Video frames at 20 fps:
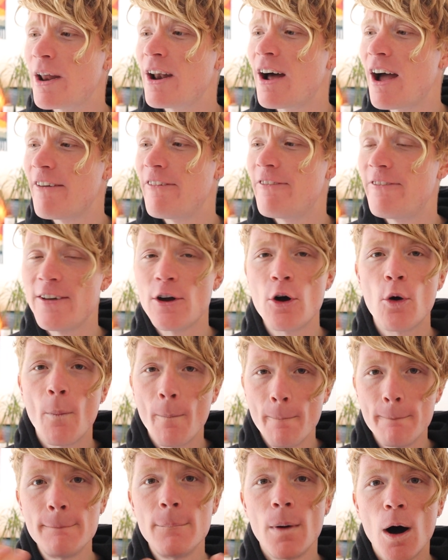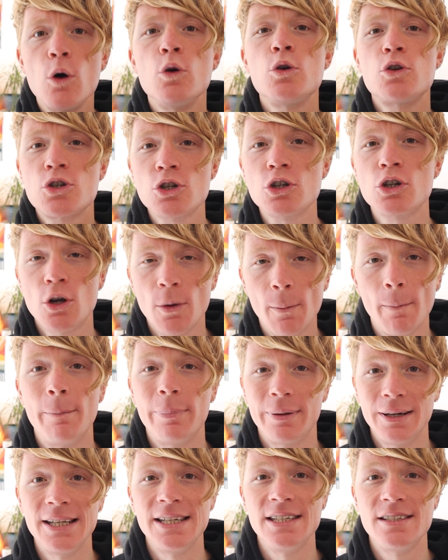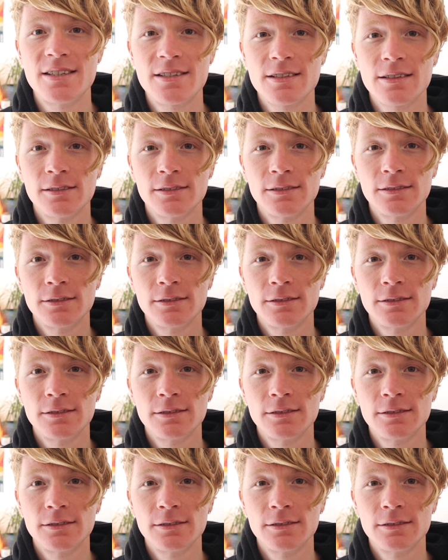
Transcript: when I feel most complete.